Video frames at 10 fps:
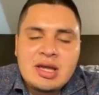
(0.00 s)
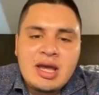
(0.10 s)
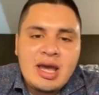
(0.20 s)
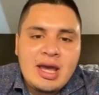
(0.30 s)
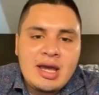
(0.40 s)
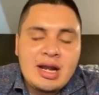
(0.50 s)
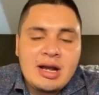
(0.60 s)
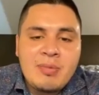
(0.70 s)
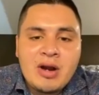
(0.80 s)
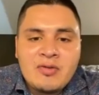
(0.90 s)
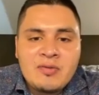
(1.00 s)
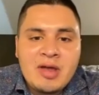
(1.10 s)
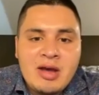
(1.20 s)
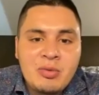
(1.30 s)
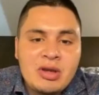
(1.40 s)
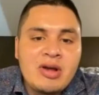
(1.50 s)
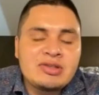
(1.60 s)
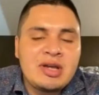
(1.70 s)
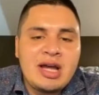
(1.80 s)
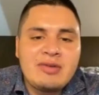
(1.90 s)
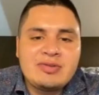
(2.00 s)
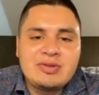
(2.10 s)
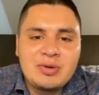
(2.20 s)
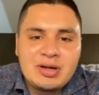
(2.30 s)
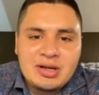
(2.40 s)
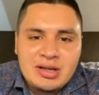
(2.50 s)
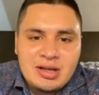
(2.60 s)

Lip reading: And apart from that, we also have to work